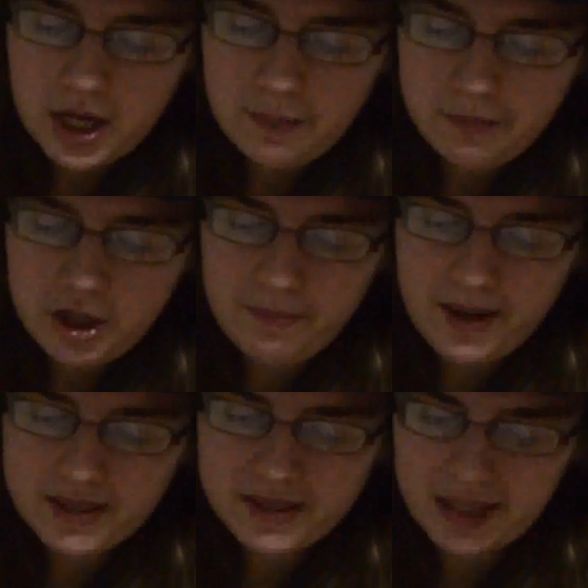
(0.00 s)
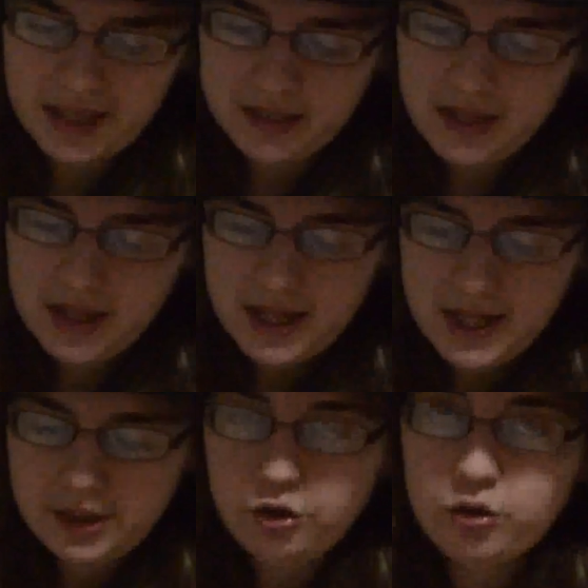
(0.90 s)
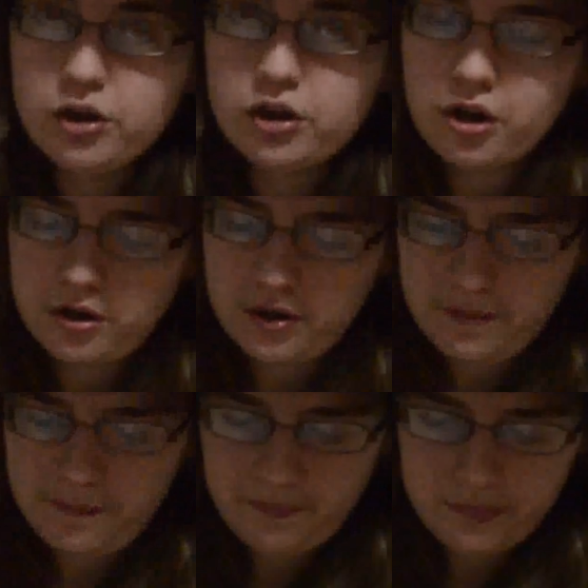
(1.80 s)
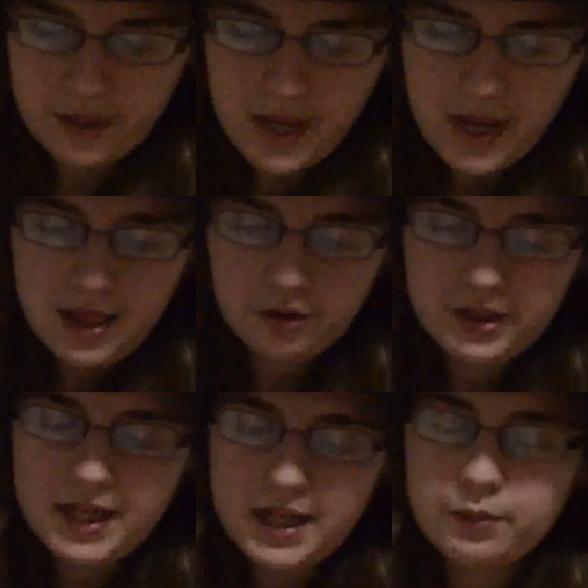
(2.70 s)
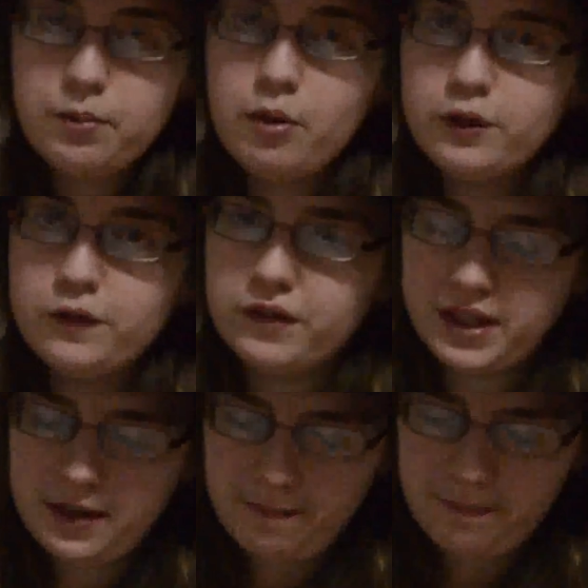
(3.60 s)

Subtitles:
up to the bedside, it drew the curtain and looked at him reproachfully.